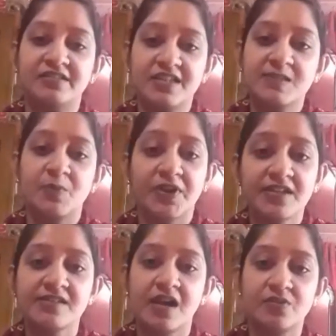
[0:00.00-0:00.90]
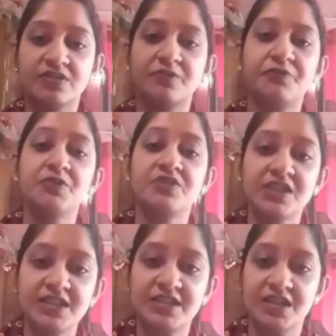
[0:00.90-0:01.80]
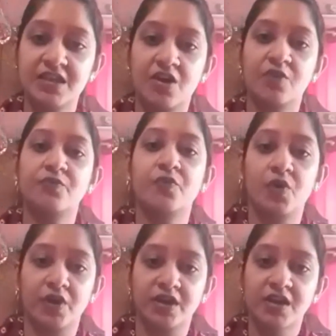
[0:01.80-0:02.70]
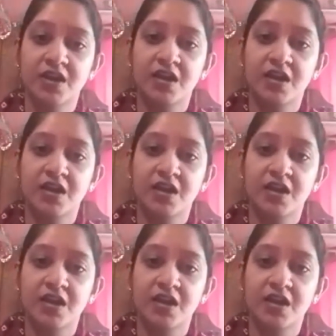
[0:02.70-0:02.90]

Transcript: This points out the futility of war,